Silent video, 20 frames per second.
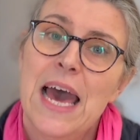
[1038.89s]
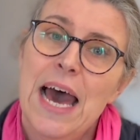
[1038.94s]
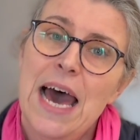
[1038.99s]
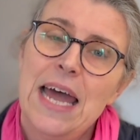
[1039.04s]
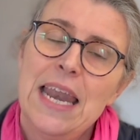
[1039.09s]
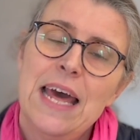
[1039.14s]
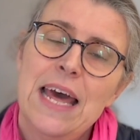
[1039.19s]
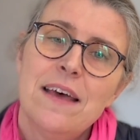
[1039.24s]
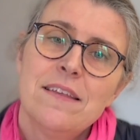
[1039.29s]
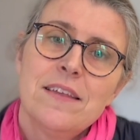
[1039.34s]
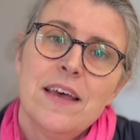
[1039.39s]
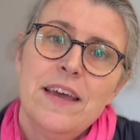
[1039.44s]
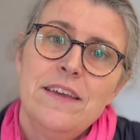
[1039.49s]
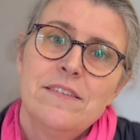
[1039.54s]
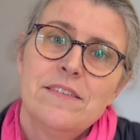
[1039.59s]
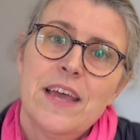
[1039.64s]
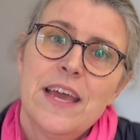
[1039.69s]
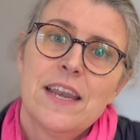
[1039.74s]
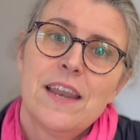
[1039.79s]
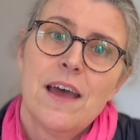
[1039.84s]
And as I
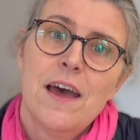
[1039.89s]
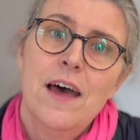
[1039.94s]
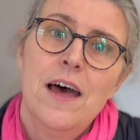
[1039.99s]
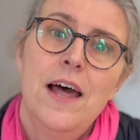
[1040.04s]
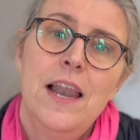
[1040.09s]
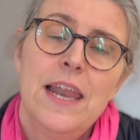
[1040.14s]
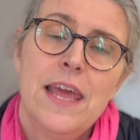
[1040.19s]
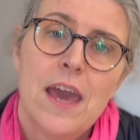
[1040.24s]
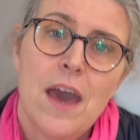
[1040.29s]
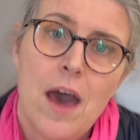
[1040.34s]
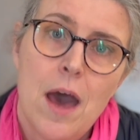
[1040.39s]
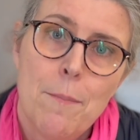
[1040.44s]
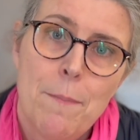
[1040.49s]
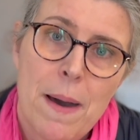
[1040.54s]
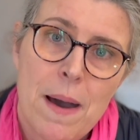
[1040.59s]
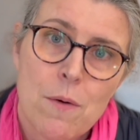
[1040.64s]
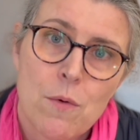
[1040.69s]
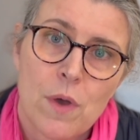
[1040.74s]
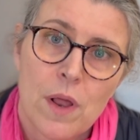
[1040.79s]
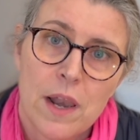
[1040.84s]
said earlier
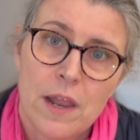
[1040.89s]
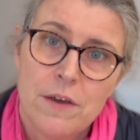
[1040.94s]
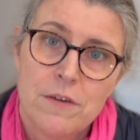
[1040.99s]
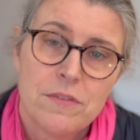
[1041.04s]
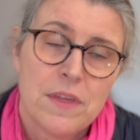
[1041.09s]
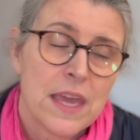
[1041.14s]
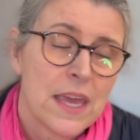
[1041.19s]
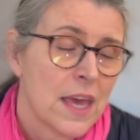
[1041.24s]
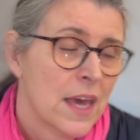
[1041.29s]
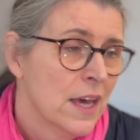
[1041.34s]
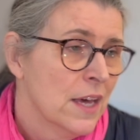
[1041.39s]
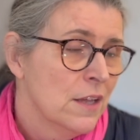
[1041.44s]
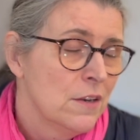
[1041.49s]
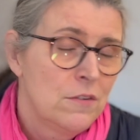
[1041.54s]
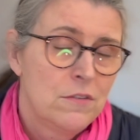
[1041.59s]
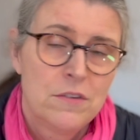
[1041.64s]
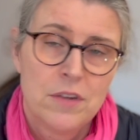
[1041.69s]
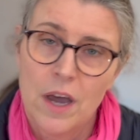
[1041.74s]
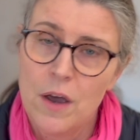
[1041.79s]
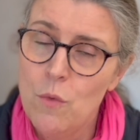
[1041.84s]
about clothing,
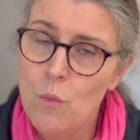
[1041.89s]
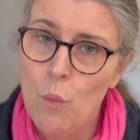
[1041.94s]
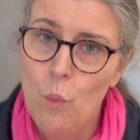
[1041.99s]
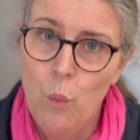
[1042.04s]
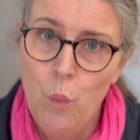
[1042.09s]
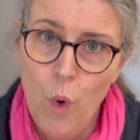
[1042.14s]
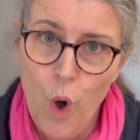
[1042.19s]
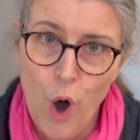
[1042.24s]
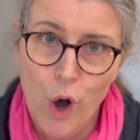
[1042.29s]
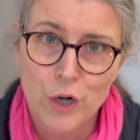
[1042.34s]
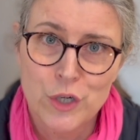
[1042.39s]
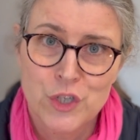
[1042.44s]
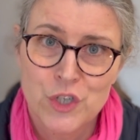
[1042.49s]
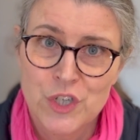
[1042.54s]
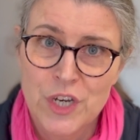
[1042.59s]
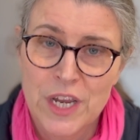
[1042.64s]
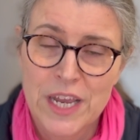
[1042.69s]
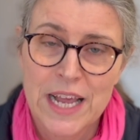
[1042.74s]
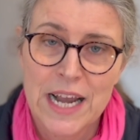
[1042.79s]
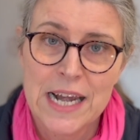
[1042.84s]
don't
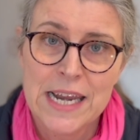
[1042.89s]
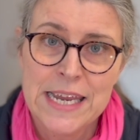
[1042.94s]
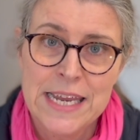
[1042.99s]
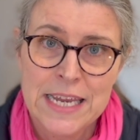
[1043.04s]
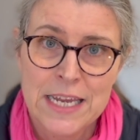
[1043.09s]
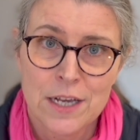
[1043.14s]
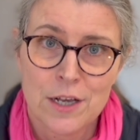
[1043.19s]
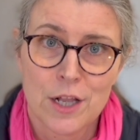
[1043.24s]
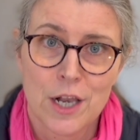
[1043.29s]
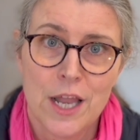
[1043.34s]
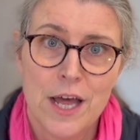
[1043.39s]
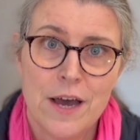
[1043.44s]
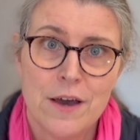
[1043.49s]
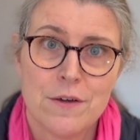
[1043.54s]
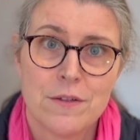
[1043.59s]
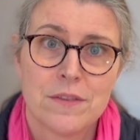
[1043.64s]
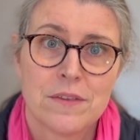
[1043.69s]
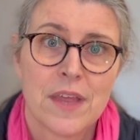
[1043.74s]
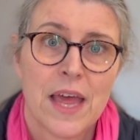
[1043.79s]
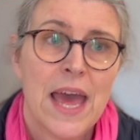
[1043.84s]
wash clean
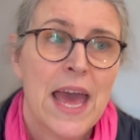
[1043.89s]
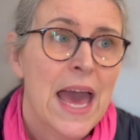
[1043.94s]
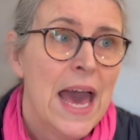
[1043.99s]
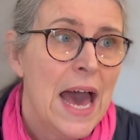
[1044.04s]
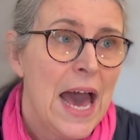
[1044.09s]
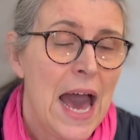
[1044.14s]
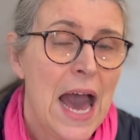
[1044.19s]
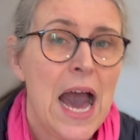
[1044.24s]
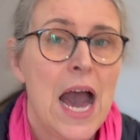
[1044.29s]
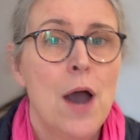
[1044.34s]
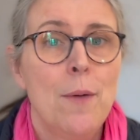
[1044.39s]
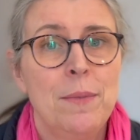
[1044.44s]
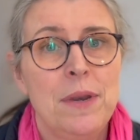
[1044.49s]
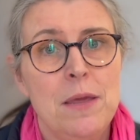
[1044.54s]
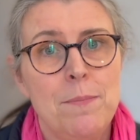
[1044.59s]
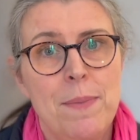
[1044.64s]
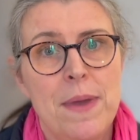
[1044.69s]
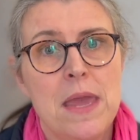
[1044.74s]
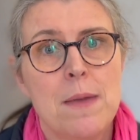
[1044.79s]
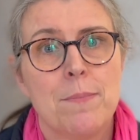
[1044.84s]
clothes. How
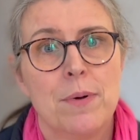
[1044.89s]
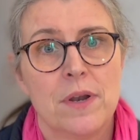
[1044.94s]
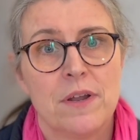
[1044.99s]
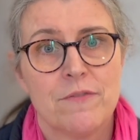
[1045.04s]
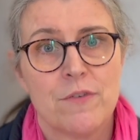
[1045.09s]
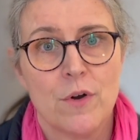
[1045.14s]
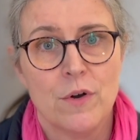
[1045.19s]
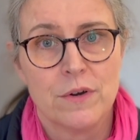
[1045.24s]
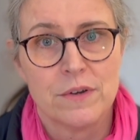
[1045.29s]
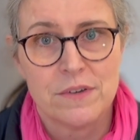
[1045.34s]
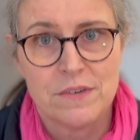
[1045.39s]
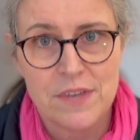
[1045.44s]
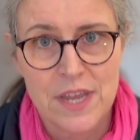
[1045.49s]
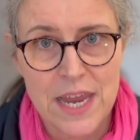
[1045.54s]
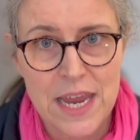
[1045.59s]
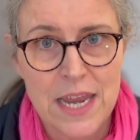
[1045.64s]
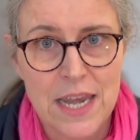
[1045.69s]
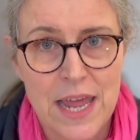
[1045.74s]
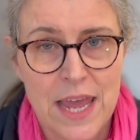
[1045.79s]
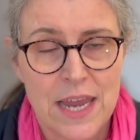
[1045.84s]
many people have got
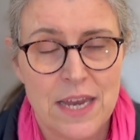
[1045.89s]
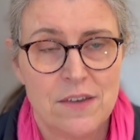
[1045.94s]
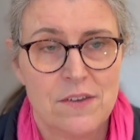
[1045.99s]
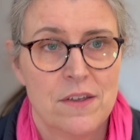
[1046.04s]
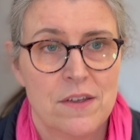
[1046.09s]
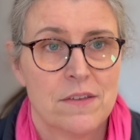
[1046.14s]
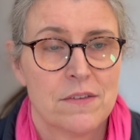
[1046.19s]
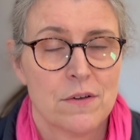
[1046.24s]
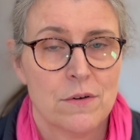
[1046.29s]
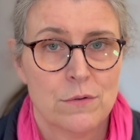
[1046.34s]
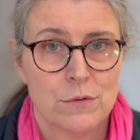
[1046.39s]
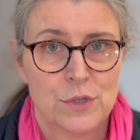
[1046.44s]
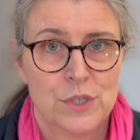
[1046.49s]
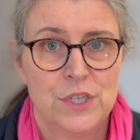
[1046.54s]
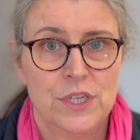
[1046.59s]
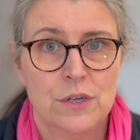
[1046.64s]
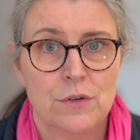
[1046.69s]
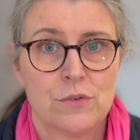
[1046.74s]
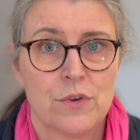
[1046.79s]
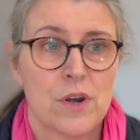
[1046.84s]
teenagers or
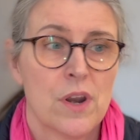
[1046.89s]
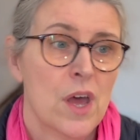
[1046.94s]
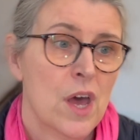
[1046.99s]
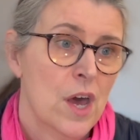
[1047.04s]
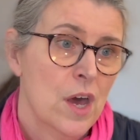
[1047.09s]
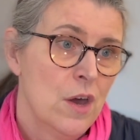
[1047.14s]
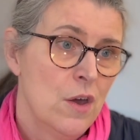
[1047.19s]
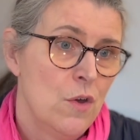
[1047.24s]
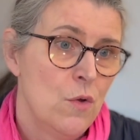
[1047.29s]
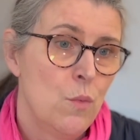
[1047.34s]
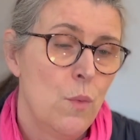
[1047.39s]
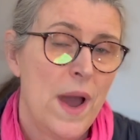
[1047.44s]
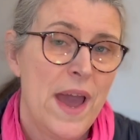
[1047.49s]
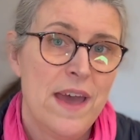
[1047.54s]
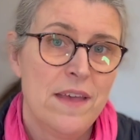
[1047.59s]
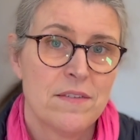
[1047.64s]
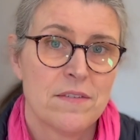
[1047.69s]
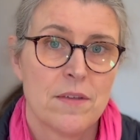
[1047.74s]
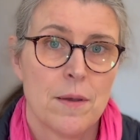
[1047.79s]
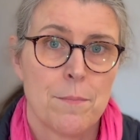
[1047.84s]
children who
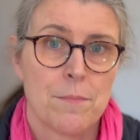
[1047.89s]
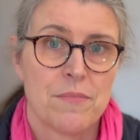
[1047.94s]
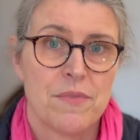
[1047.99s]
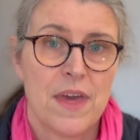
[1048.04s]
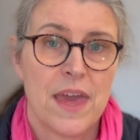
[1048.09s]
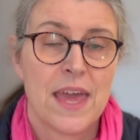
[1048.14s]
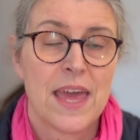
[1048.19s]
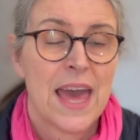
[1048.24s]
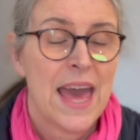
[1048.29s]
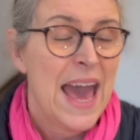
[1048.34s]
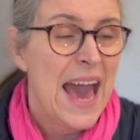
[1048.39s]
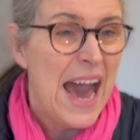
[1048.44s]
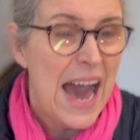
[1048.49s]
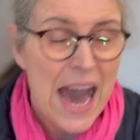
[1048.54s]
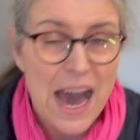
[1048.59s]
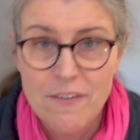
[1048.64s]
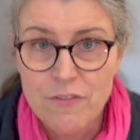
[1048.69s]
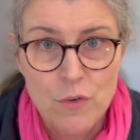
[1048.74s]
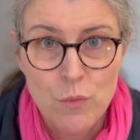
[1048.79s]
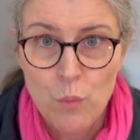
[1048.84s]
wear something,
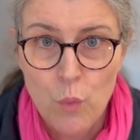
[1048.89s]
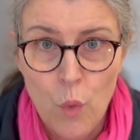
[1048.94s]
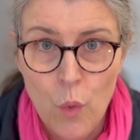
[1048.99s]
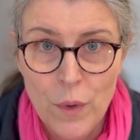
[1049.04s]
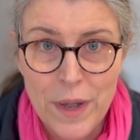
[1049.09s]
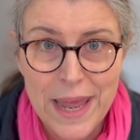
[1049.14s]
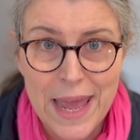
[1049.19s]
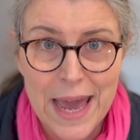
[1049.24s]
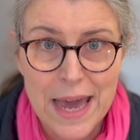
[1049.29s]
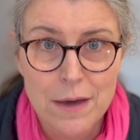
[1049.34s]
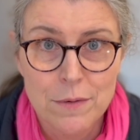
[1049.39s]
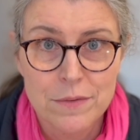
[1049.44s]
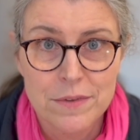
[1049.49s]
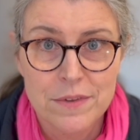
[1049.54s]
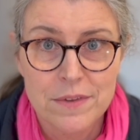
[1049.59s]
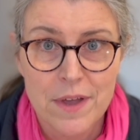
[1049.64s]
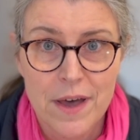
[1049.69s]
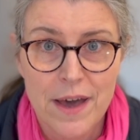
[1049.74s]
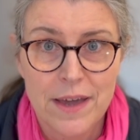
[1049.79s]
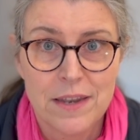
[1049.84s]
haven't worn it
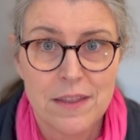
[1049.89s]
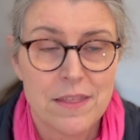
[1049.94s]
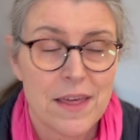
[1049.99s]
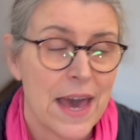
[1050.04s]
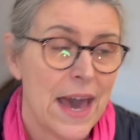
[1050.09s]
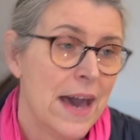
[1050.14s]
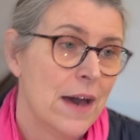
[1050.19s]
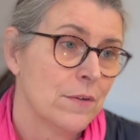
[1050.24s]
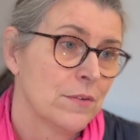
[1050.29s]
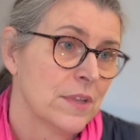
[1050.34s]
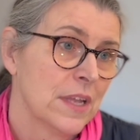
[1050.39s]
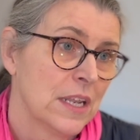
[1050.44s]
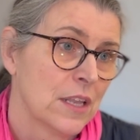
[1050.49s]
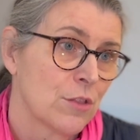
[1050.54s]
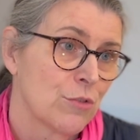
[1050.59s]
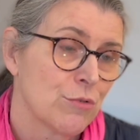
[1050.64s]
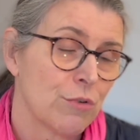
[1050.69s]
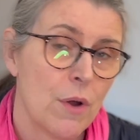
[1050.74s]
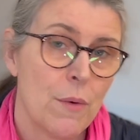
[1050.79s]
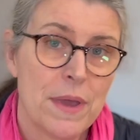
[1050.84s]
outside of the house and
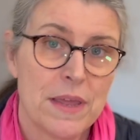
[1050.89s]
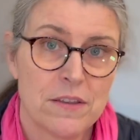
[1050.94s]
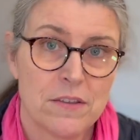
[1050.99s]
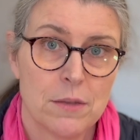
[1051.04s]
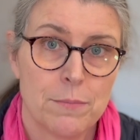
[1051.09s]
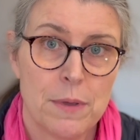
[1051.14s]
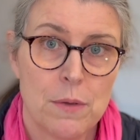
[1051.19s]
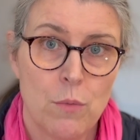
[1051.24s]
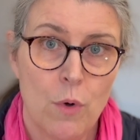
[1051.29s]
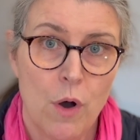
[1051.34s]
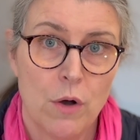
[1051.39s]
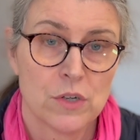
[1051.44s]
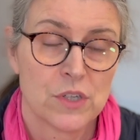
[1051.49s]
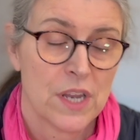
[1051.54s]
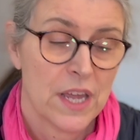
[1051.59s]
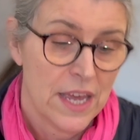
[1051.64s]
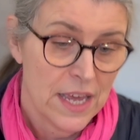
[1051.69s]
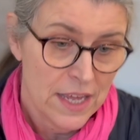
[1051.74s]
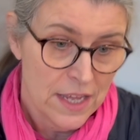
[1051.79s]
throw it to be washed?